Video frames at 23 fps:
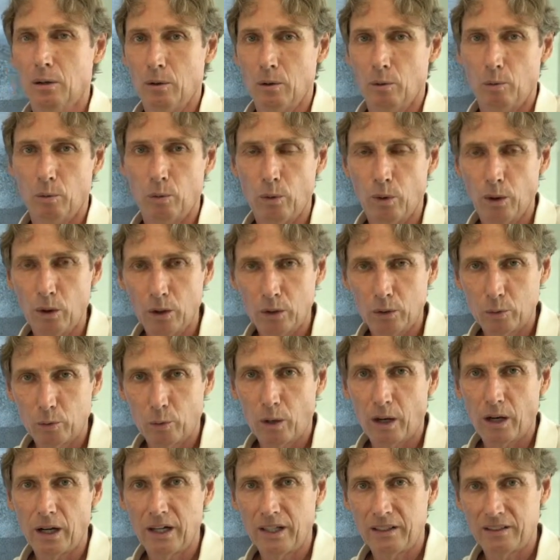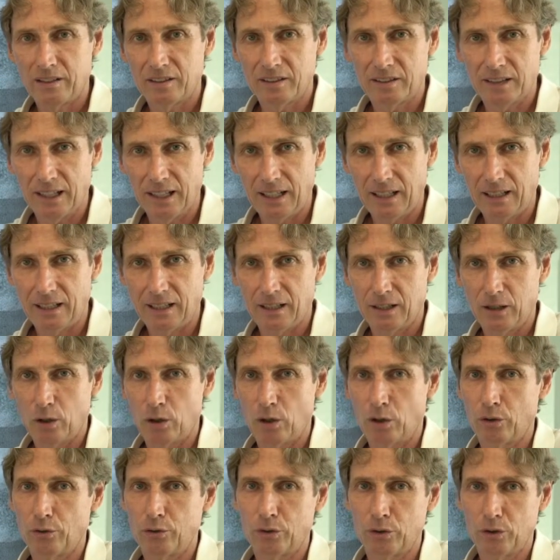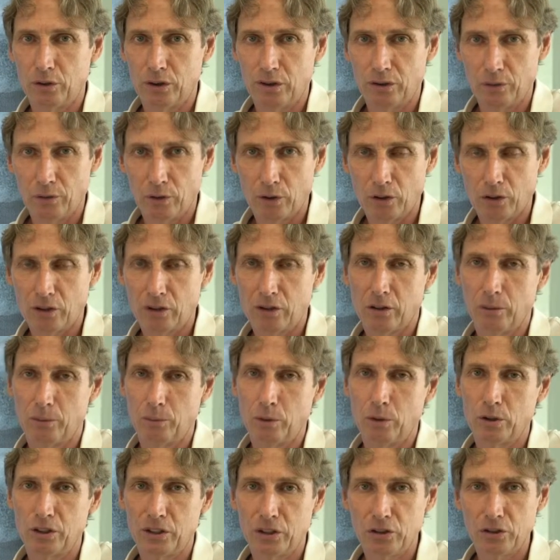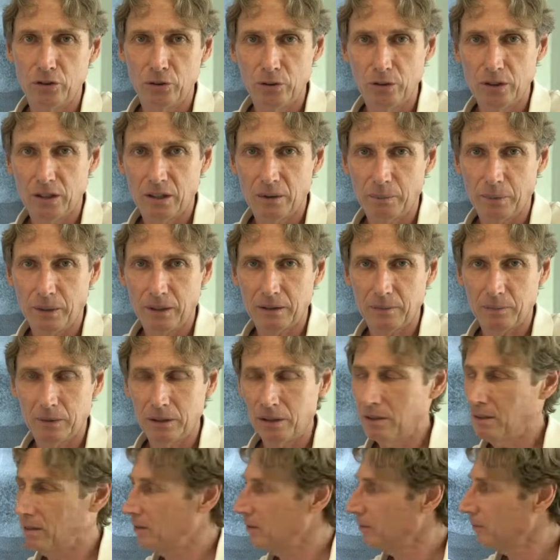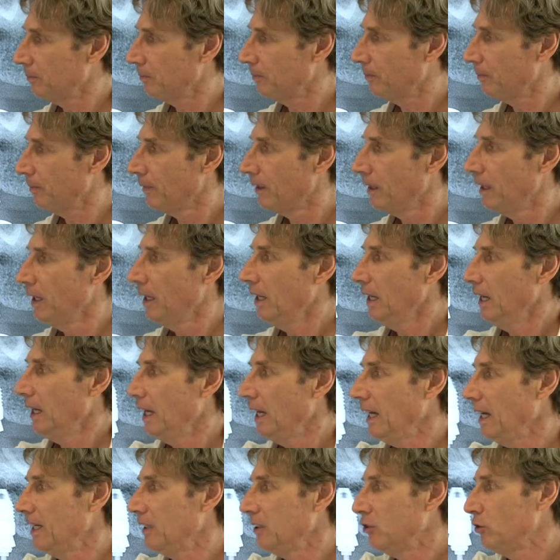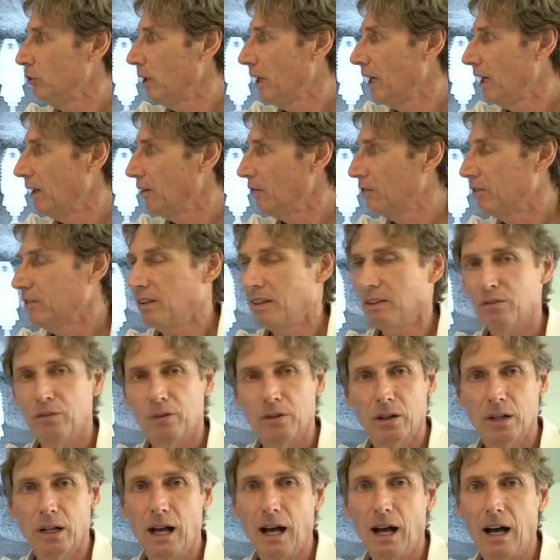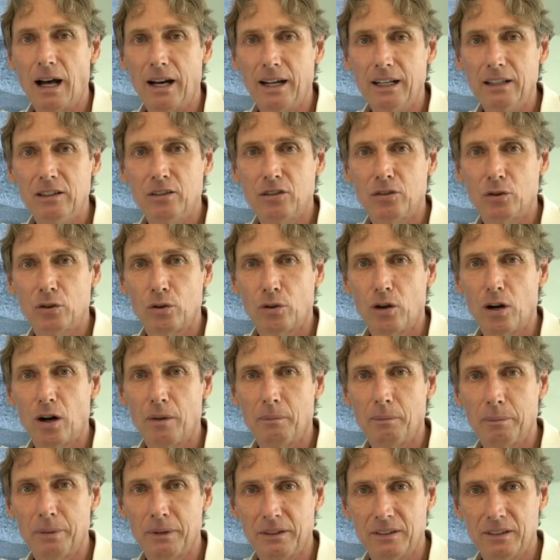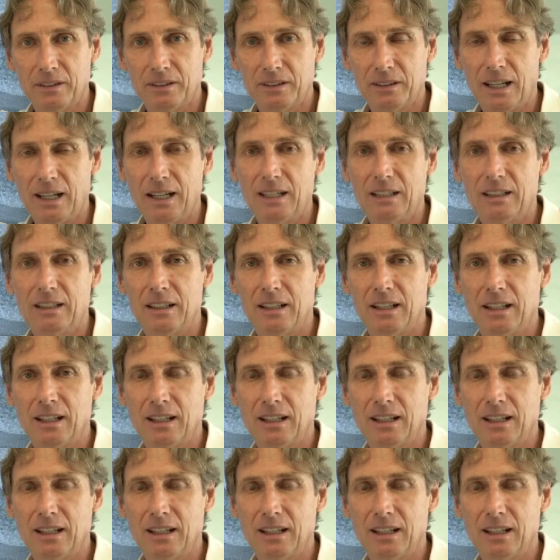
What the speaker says: worldwide standard of universal multi-unit abutments, and you have several heights to compensate